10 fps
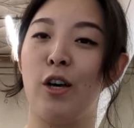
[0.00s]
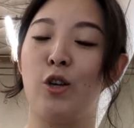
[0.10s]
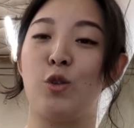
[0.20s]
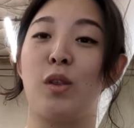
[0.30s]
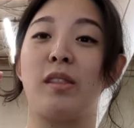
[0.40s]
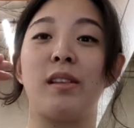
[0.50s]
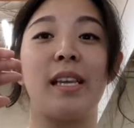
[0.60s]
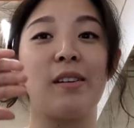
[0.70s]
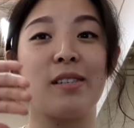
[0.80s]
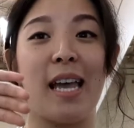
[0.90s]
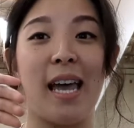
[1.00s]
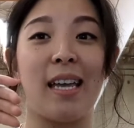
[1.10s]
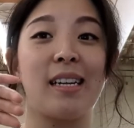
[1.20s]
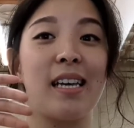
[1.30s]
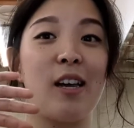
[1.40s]
so that the leader's
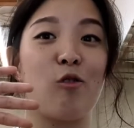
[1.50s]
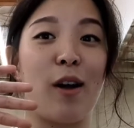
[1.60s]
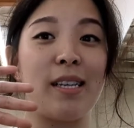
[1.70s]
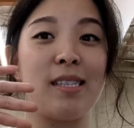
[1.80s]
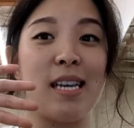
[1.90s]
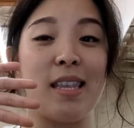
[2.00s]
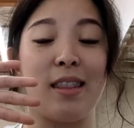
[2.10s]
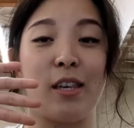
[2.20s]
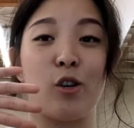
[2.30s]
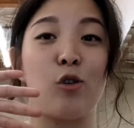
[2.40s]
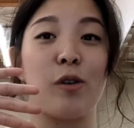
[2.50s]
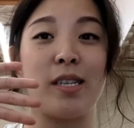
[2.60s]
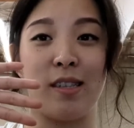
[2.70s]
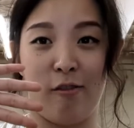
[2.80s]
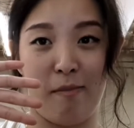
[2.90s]
hand can rest in the
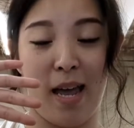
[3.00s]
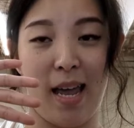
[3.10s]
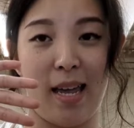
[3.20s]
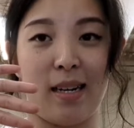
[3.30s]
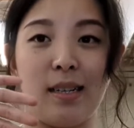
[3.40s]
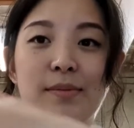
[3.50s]
crease of my hand,